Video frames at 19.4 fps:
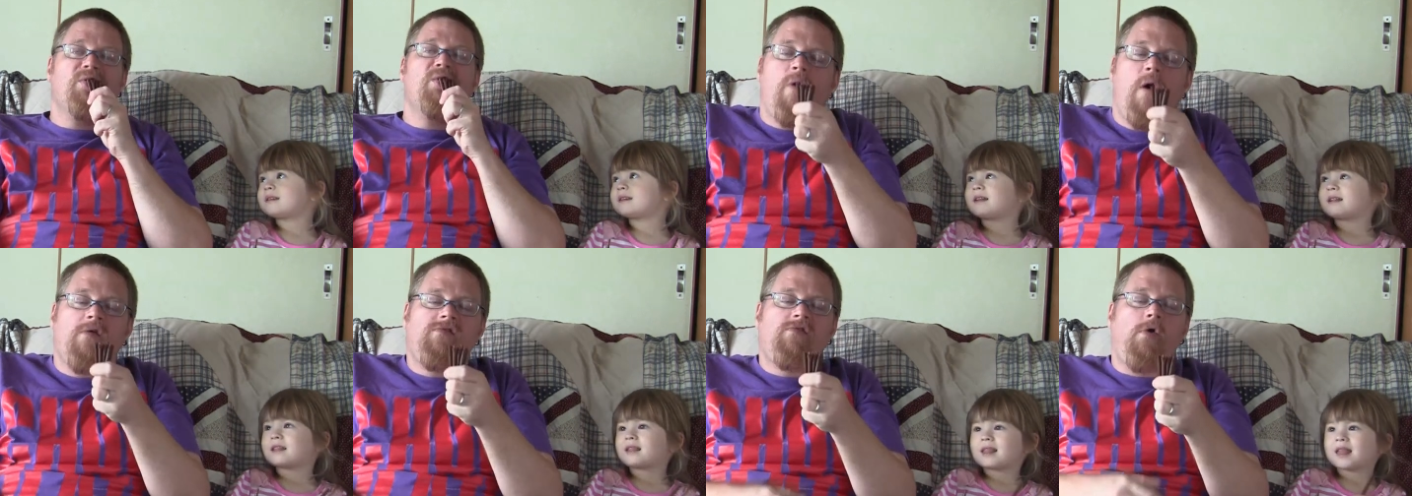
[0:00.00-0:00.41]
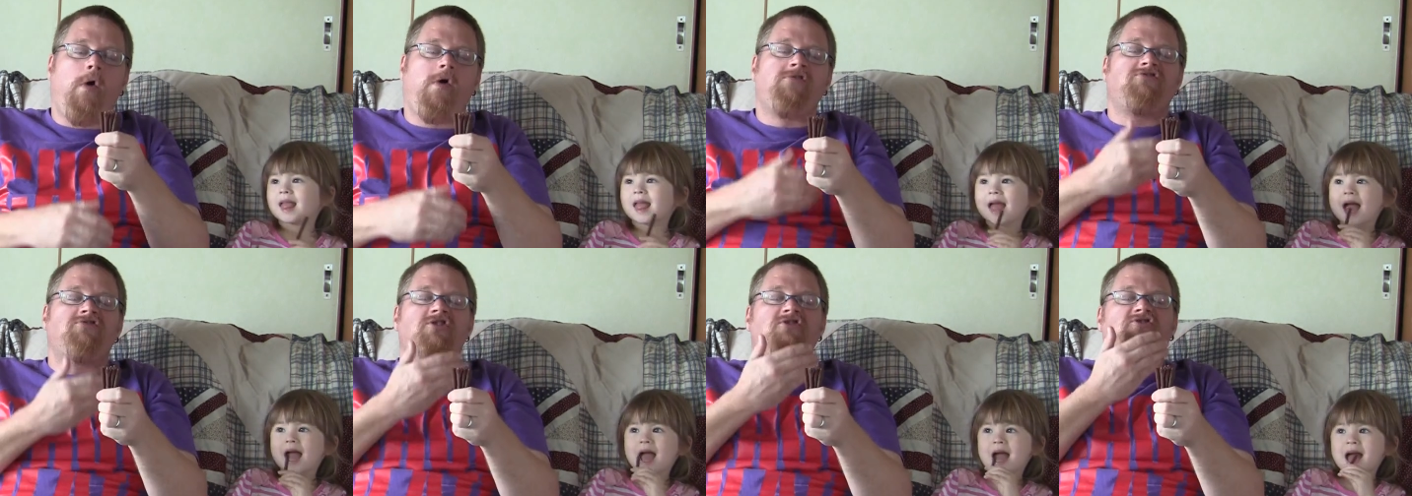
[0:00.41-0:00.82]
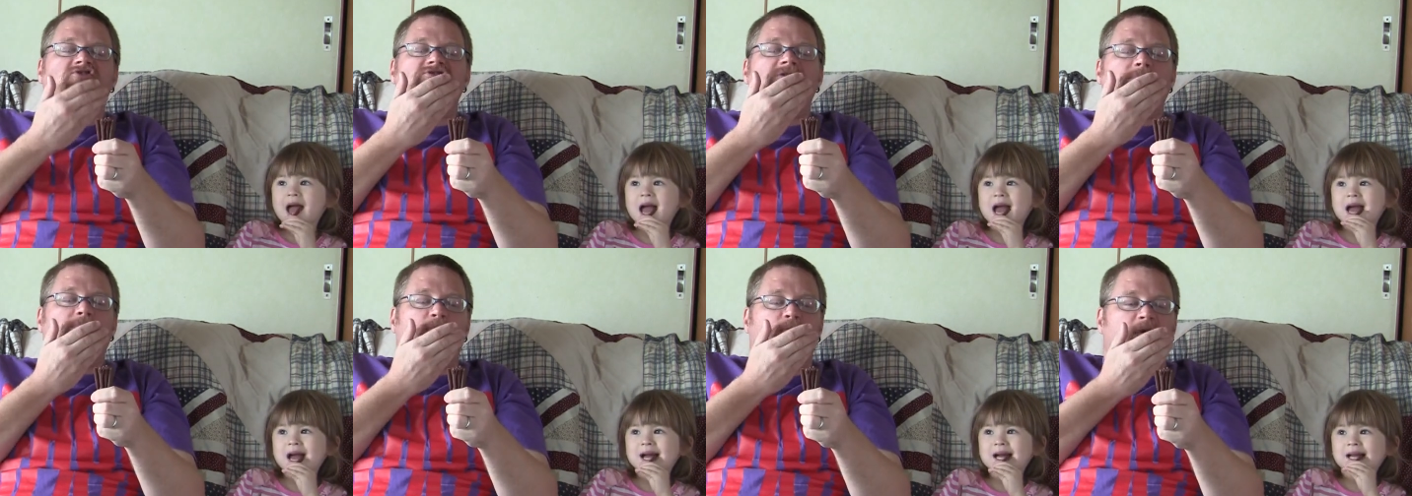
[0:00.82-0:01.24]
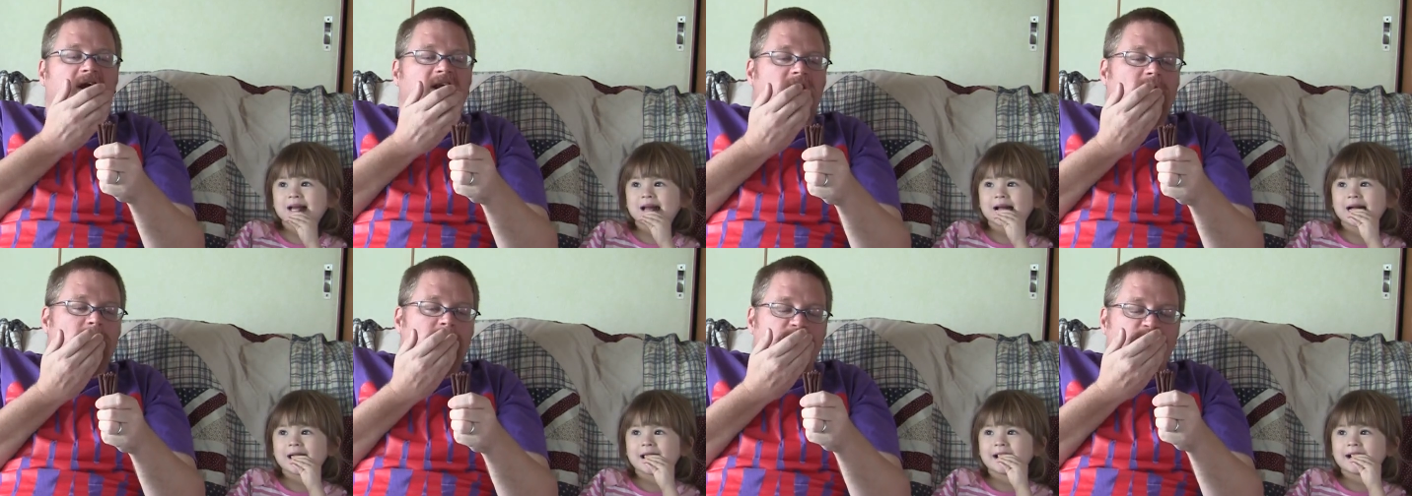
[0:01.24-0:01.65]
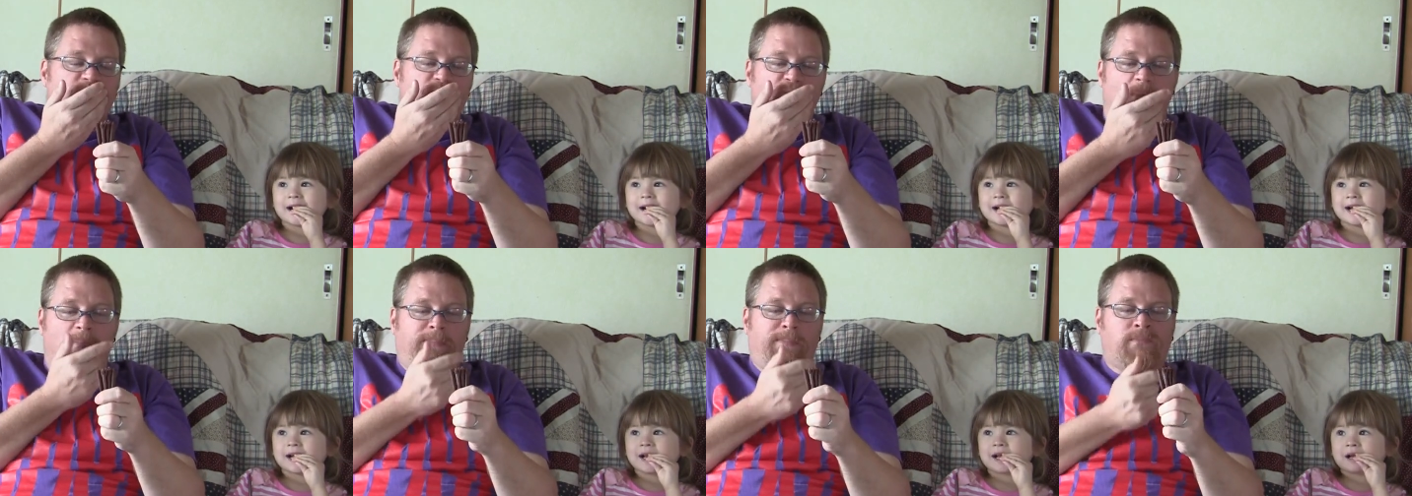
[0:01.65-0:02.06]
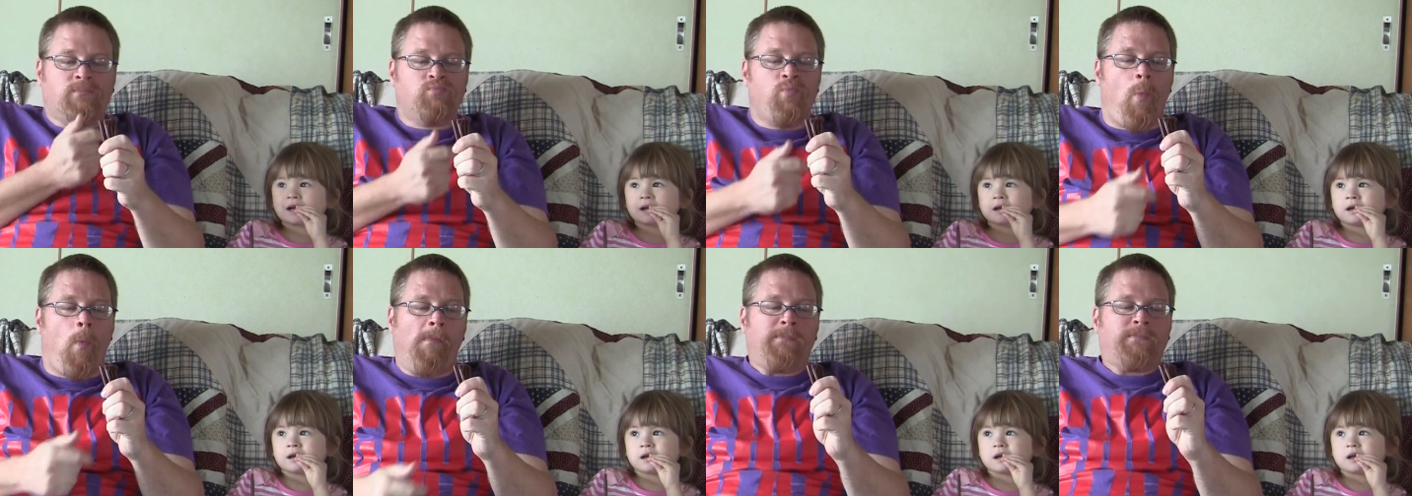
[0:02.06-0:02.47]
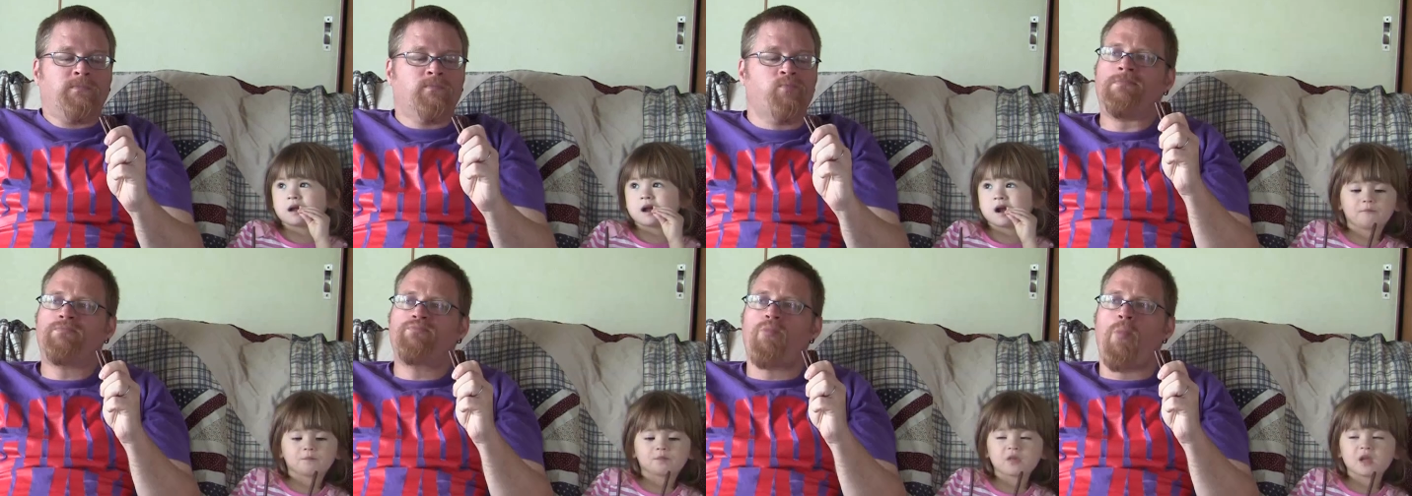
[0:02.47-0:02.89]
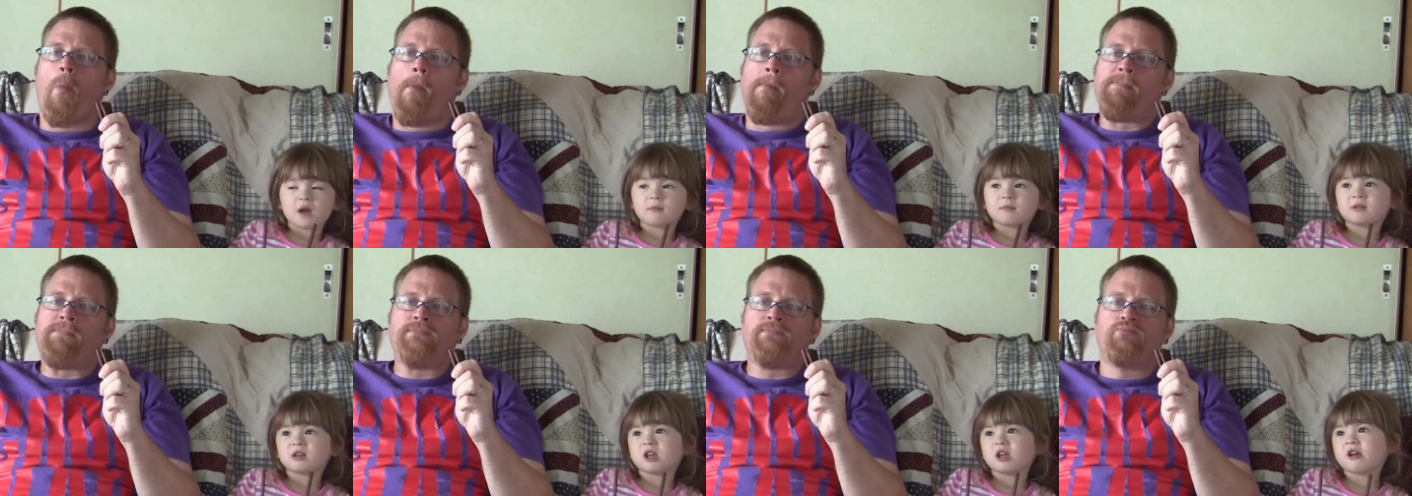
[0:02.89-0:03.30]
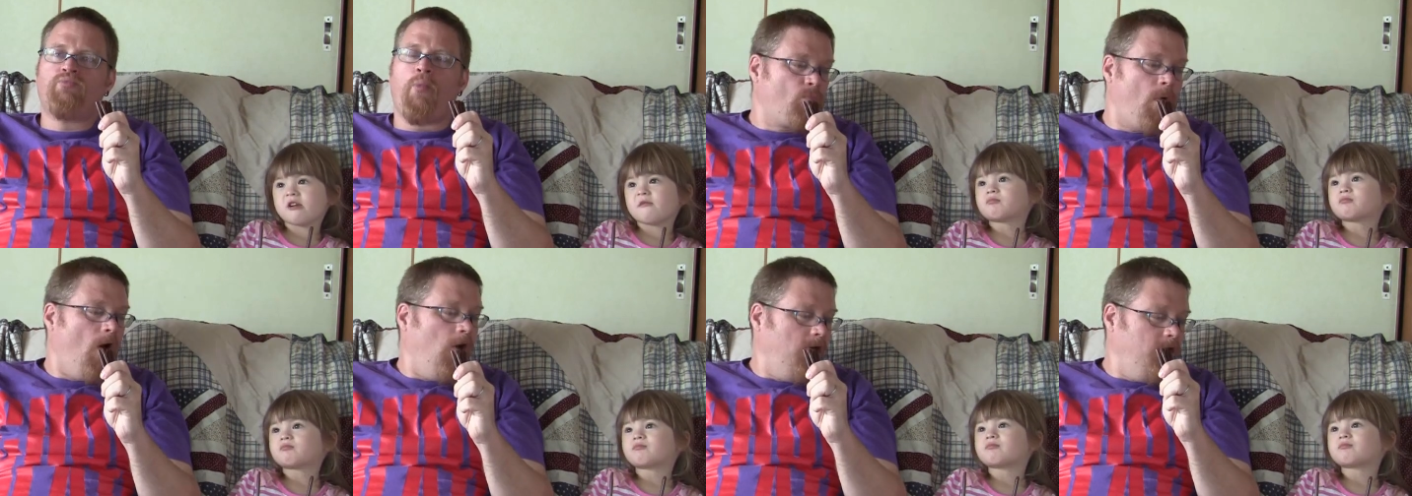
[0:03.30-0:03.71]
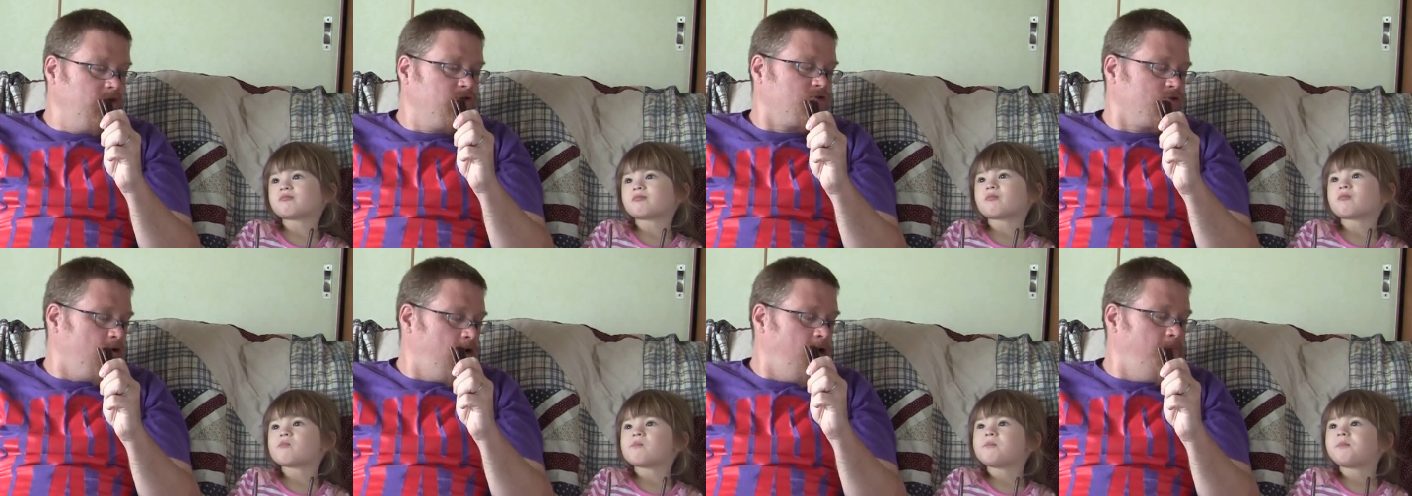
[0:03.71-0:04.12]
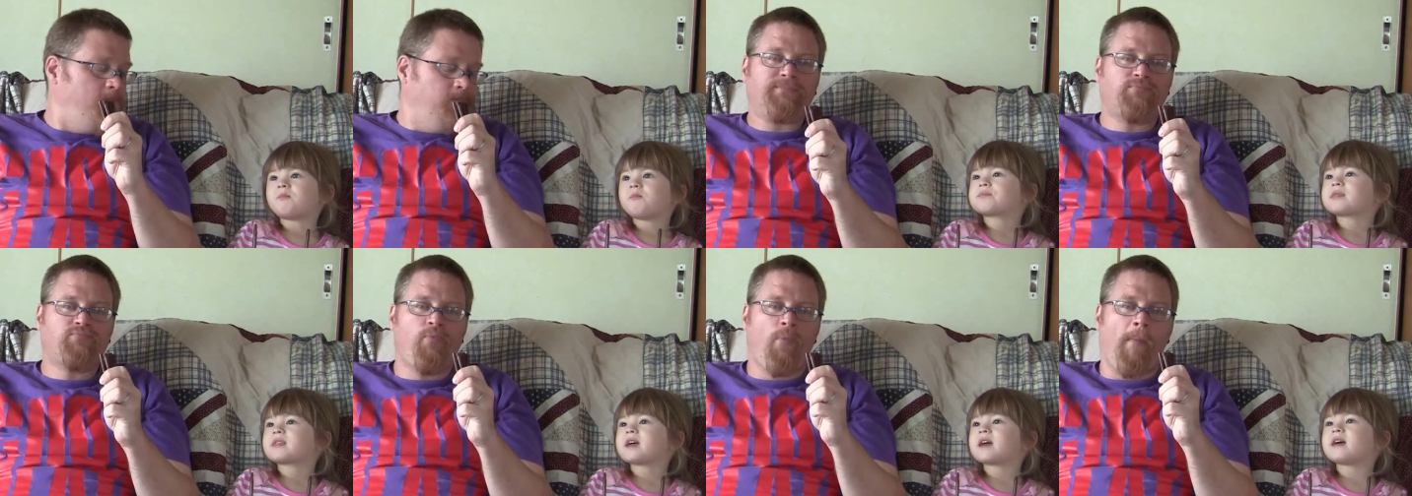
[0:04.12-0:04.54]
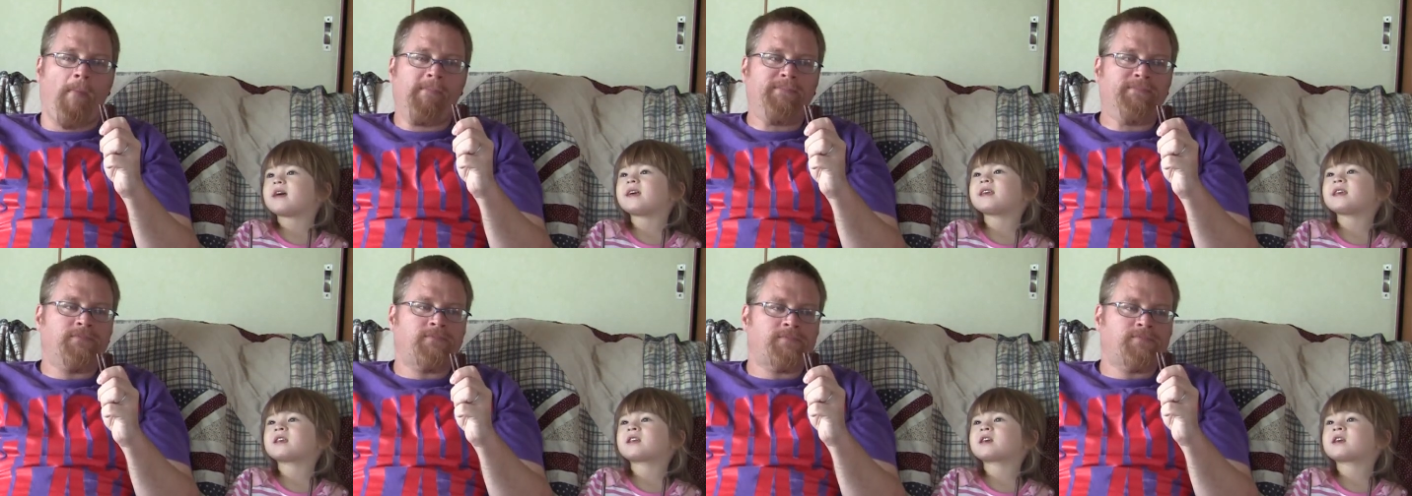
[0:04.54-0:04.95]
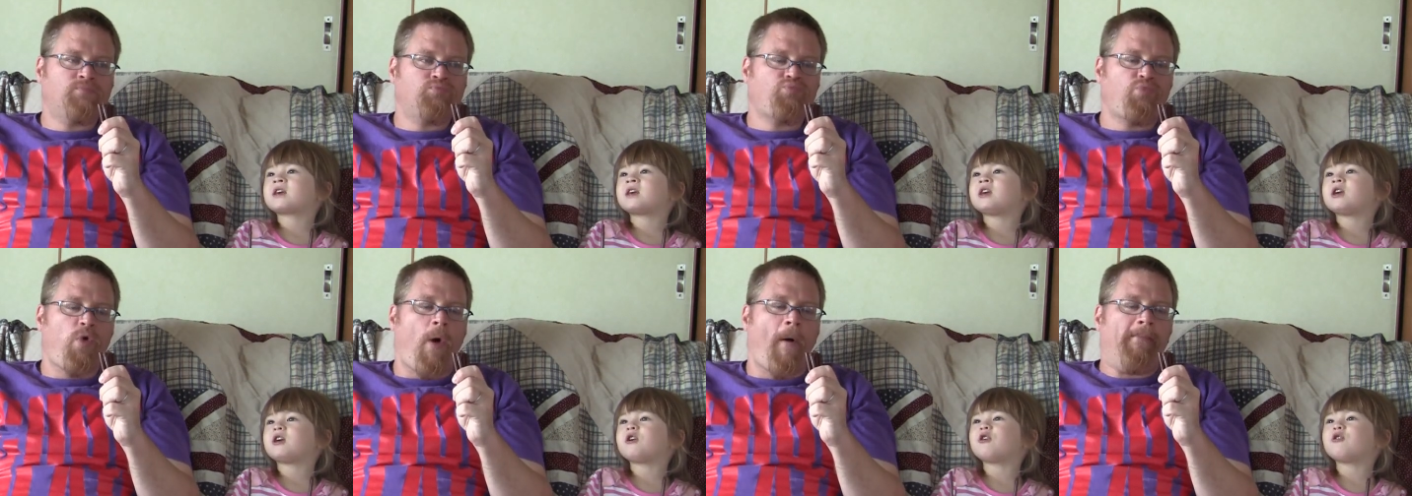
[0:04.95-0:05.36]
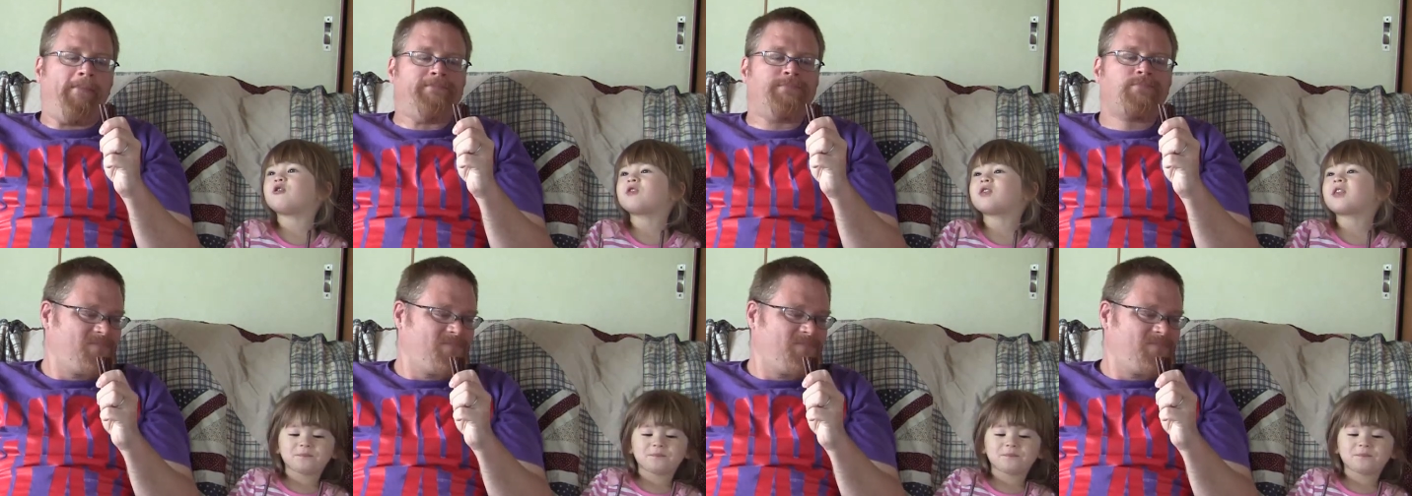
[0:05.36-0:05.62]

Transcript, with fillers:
Speaker 1: Of course they separate. Mmm. Yummy. That is good. Daddy's cute.